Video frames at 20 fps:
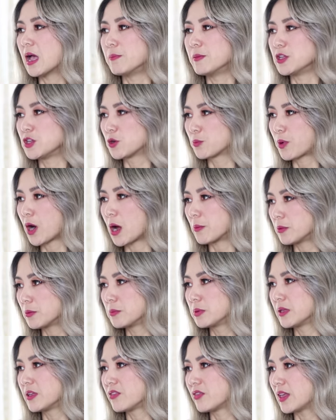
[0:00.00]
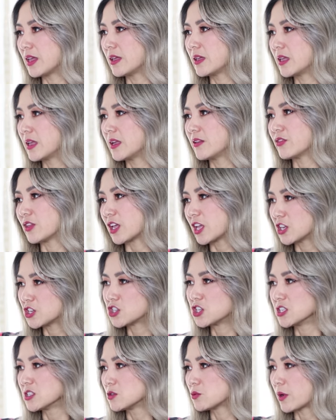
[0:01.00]
I mean, you're probably thinking the
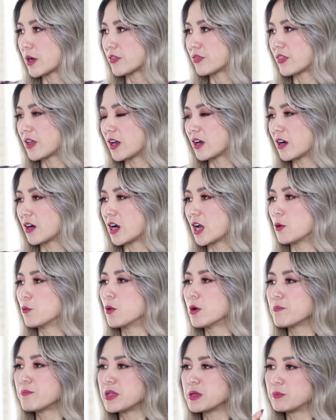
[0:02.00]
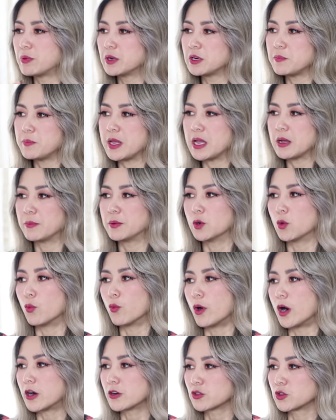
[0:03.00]
kitchen's right there. I want people to be able to
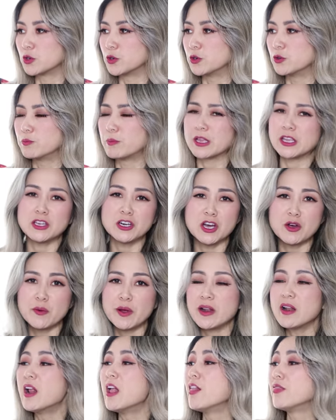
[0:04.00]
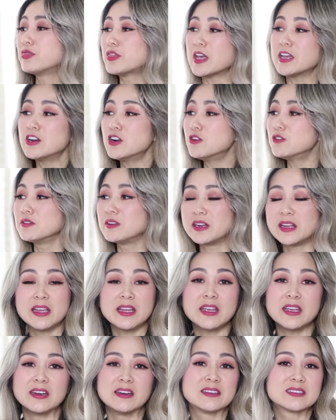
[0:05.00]
walk through, but you know what? They don't
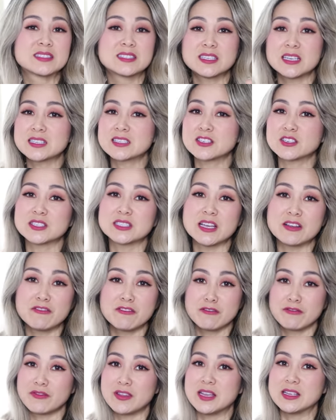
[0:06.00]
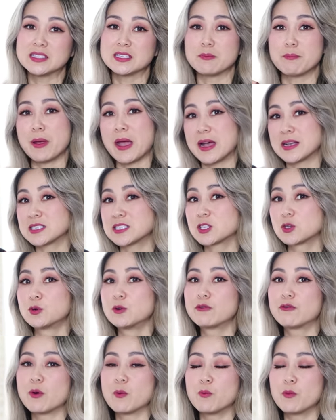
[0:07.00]
need 6 or 7 feet to pass
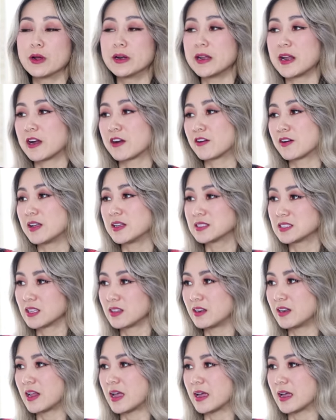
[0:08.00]
through from one area to the